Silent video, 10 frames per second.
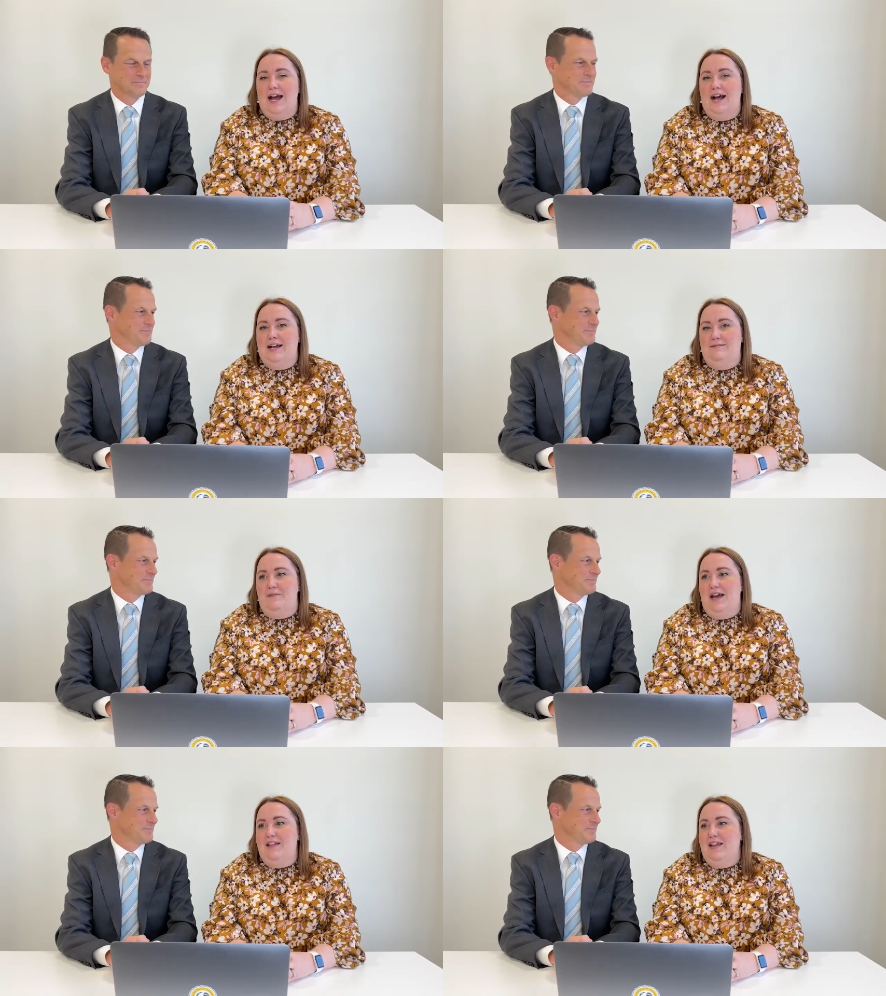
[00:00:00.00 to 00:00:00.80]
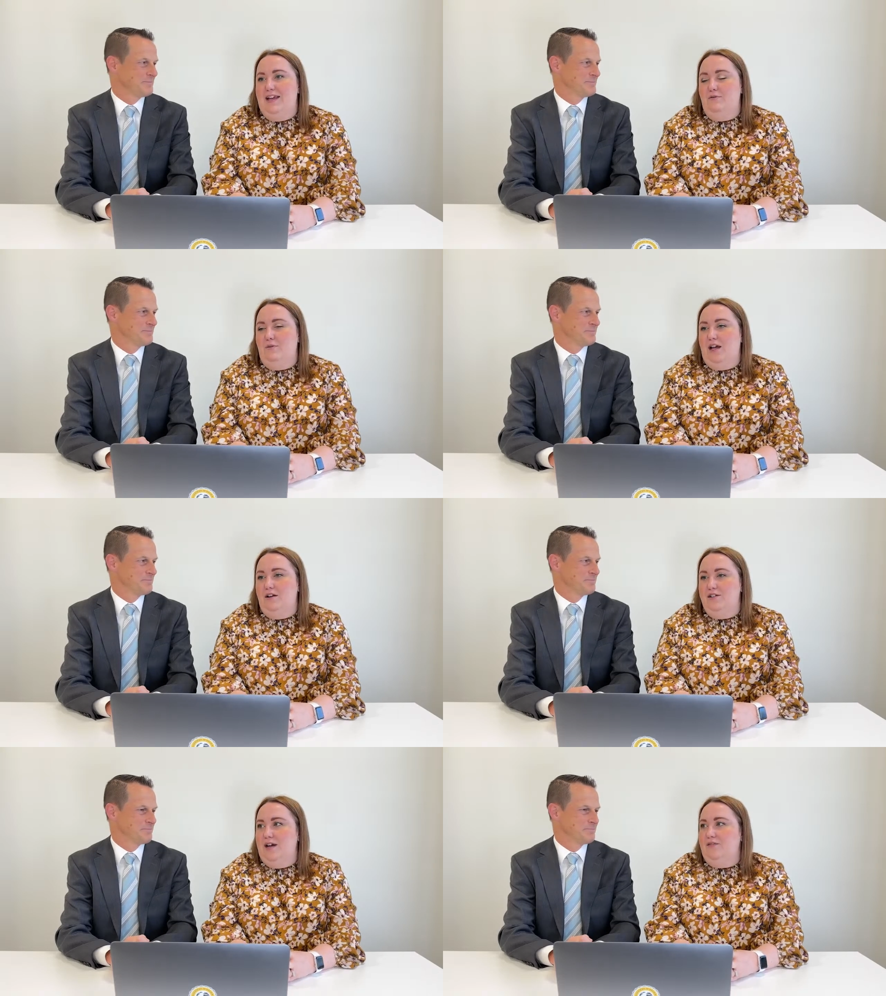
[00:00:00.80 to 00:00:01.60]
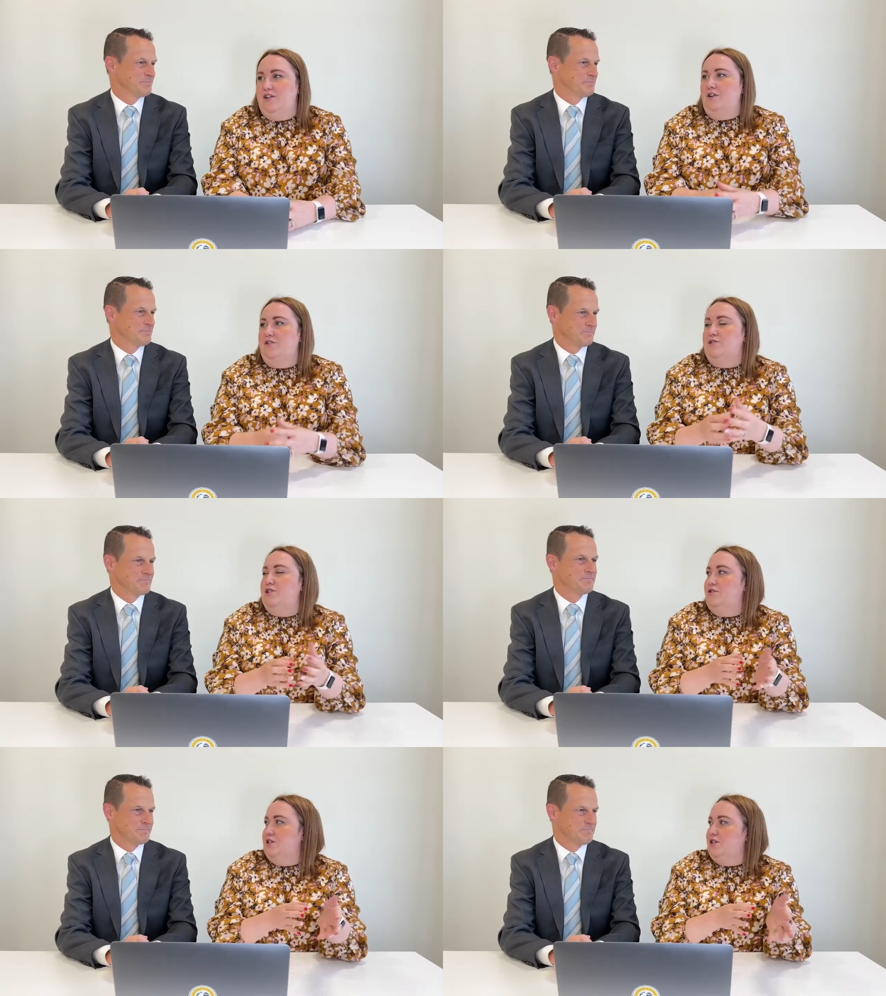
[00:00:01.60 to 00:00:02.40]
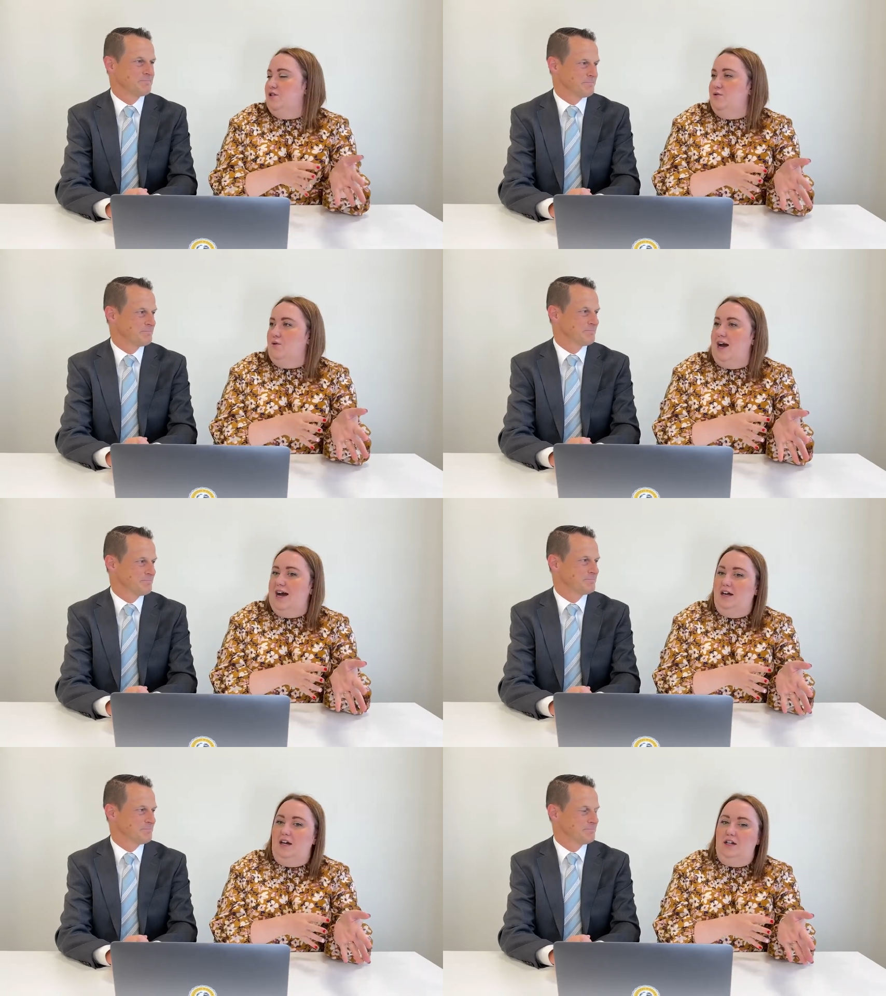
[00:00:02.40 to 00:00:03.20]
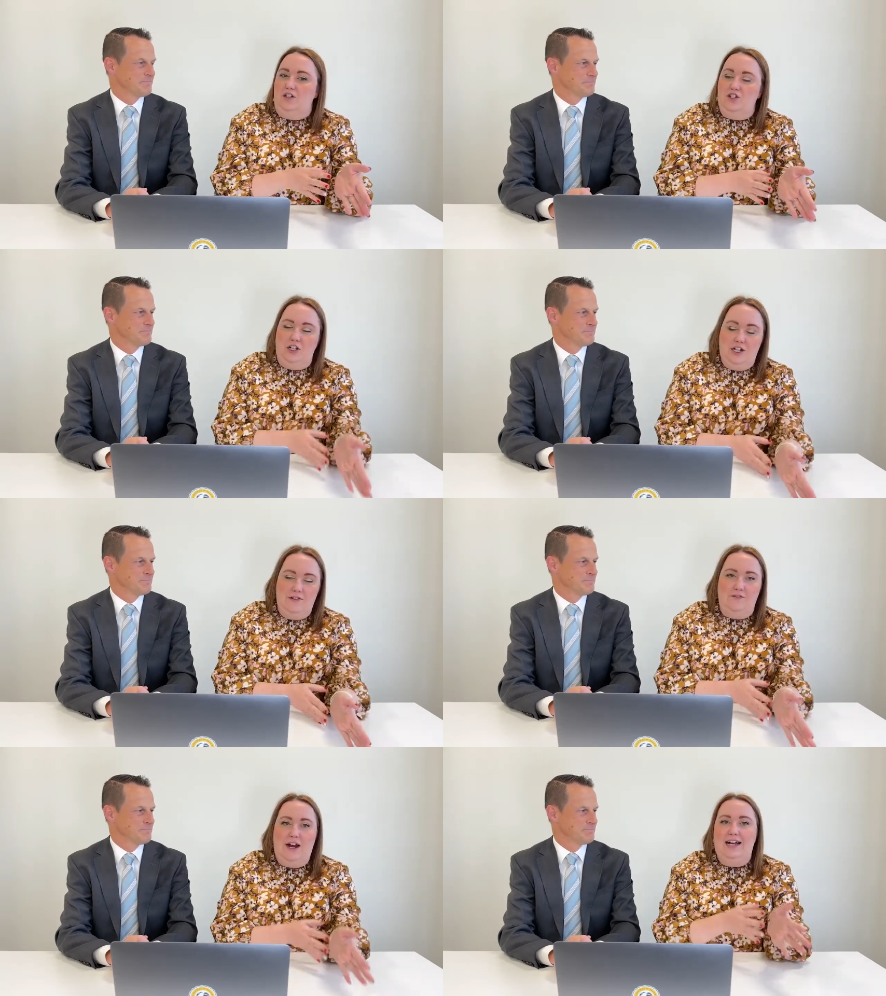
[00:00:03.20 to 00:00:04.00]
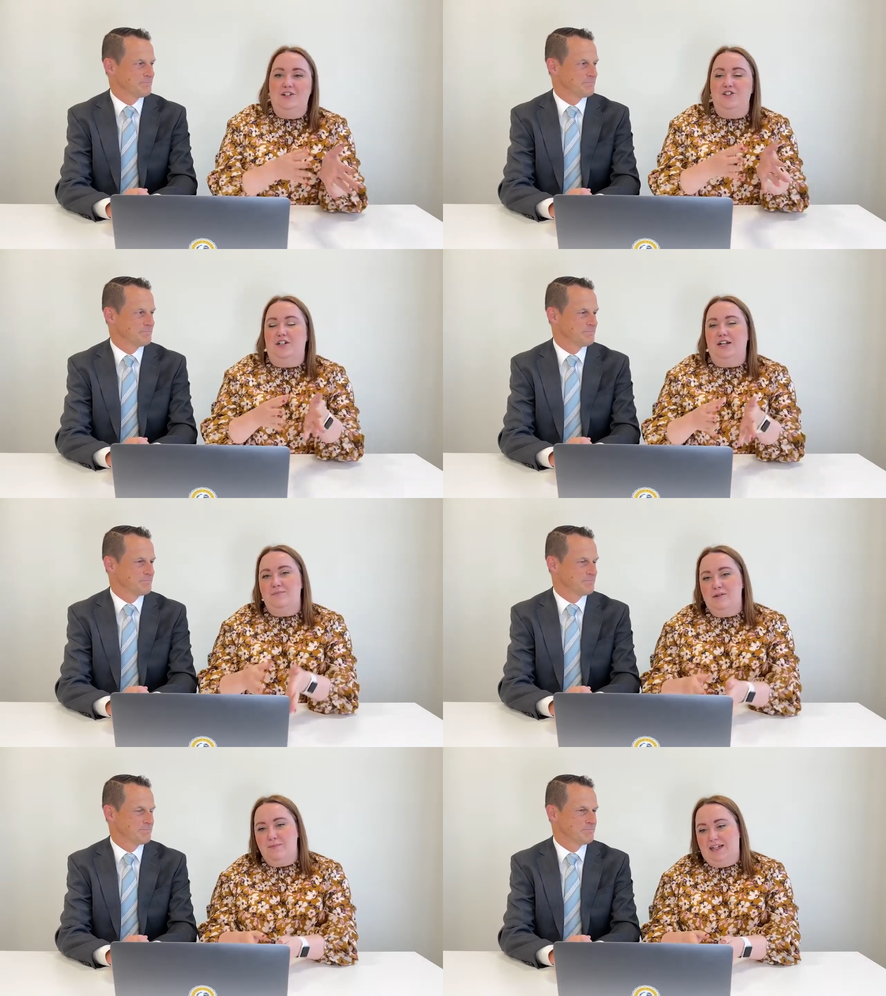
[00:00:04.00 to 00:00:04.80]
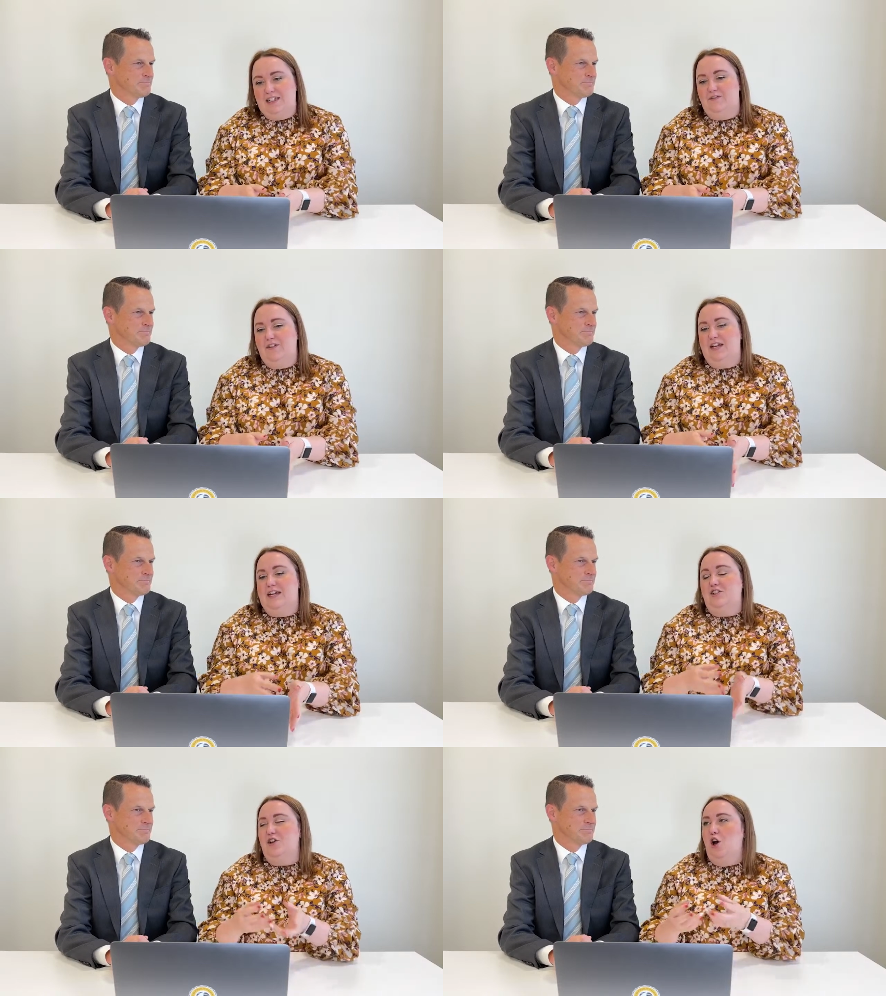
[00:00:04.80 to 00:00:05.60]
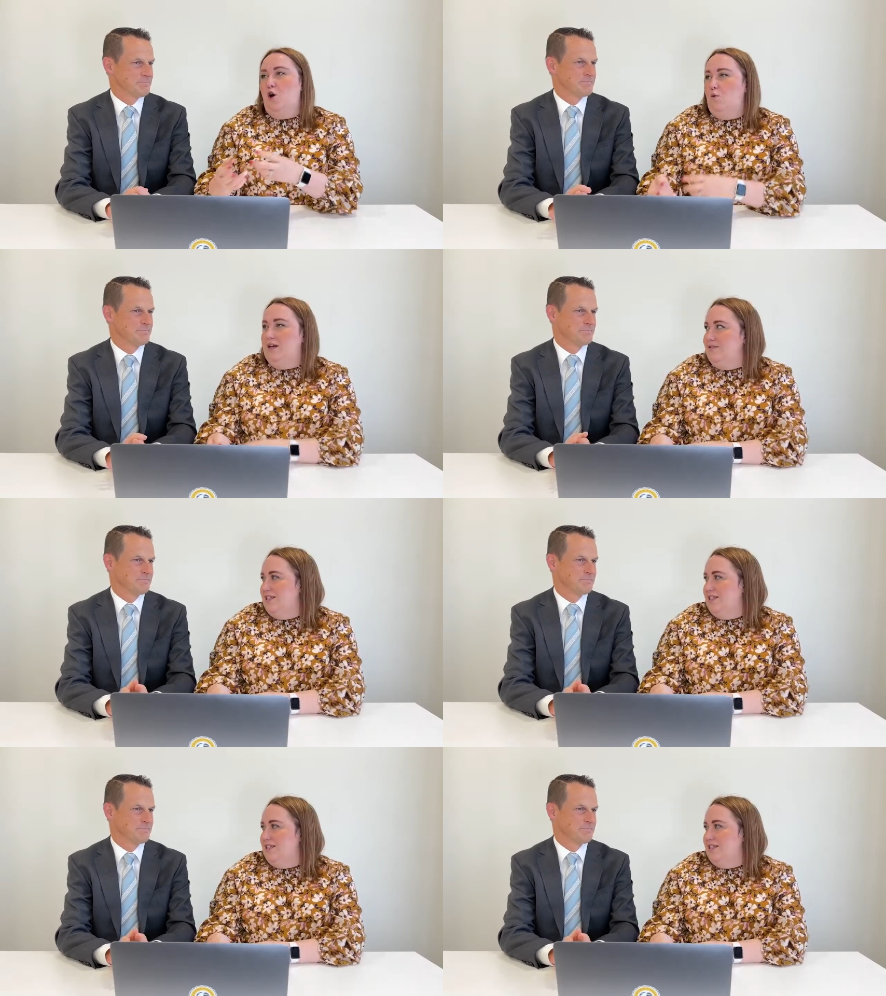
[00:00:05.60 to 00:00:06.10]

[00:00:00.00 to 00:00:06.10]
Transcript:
Speaker 1: Um, and then we also have, you know, those students who are starting fresh, they're coming back to finish. What if